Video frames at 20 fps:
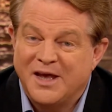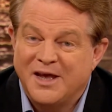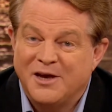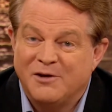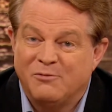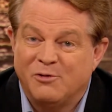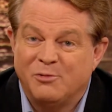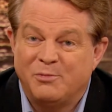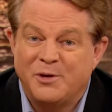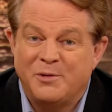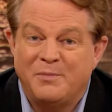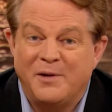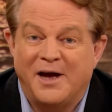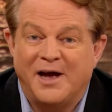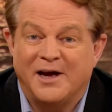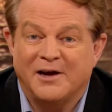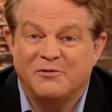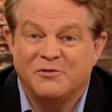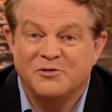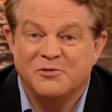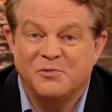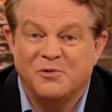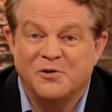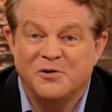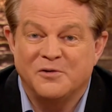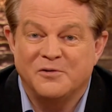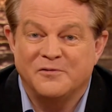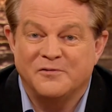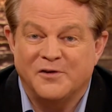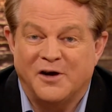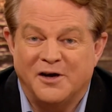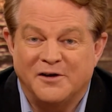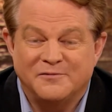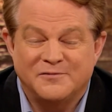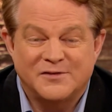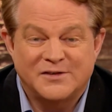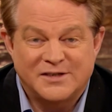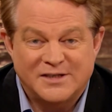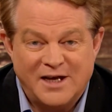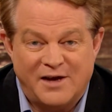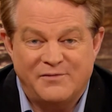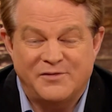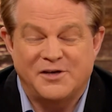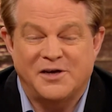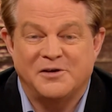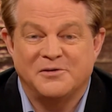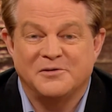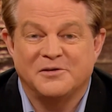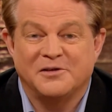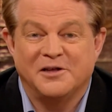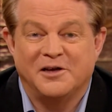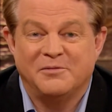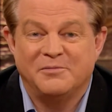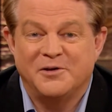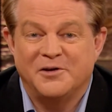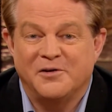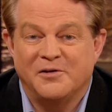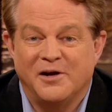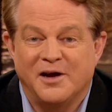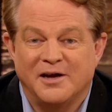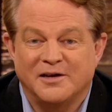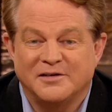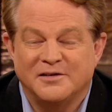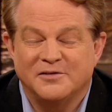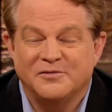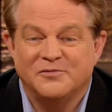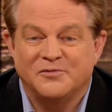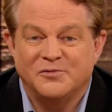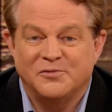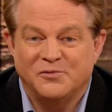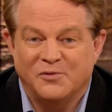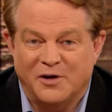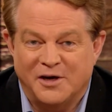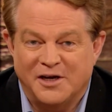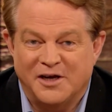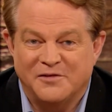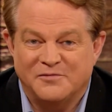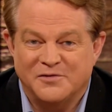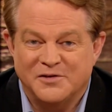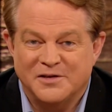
We'll be back with more of 700 Club Interactive right after